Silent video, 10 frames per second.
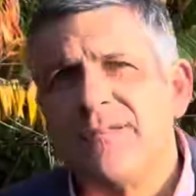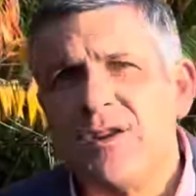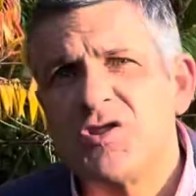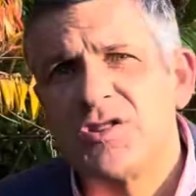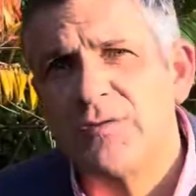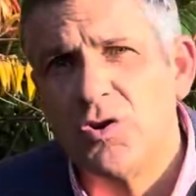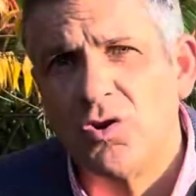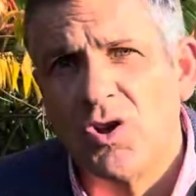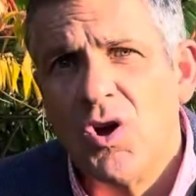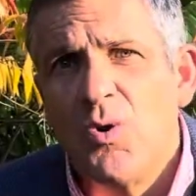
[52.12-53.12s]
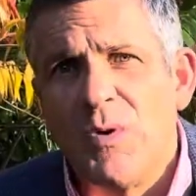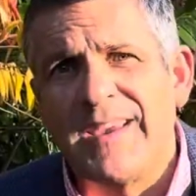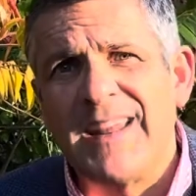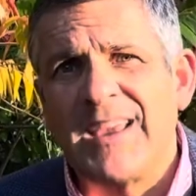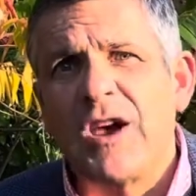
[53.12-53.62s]
first of all, we
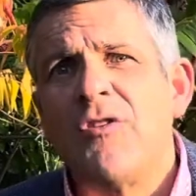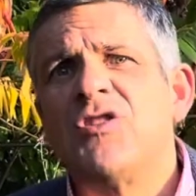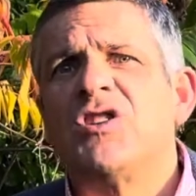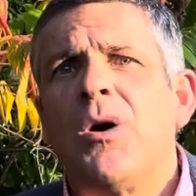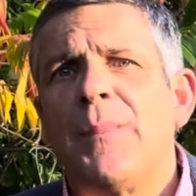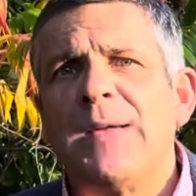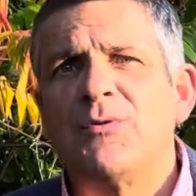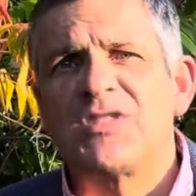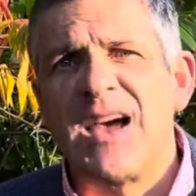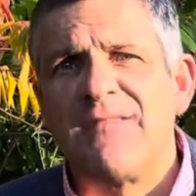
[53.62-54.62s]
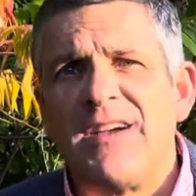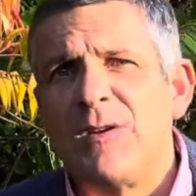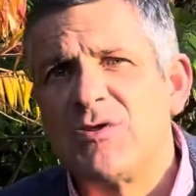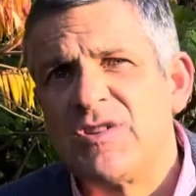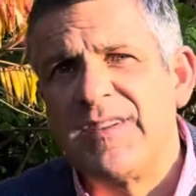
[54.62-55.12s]
can encourage our people to have
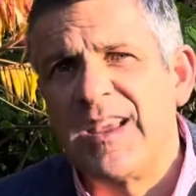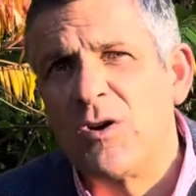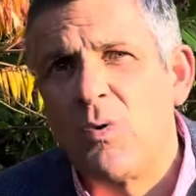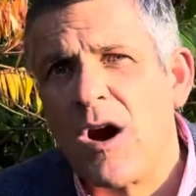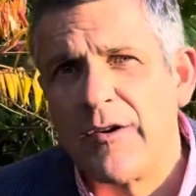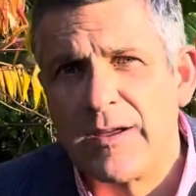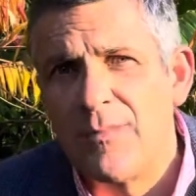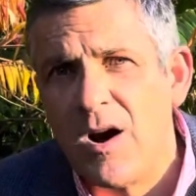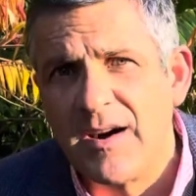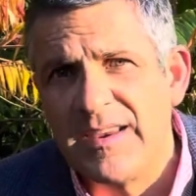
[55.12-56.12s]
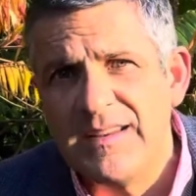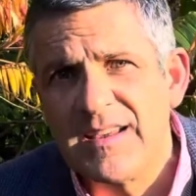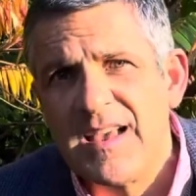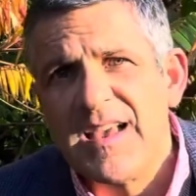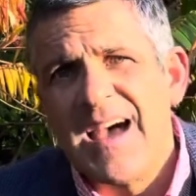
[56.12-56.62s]
very much of an inquiring mind.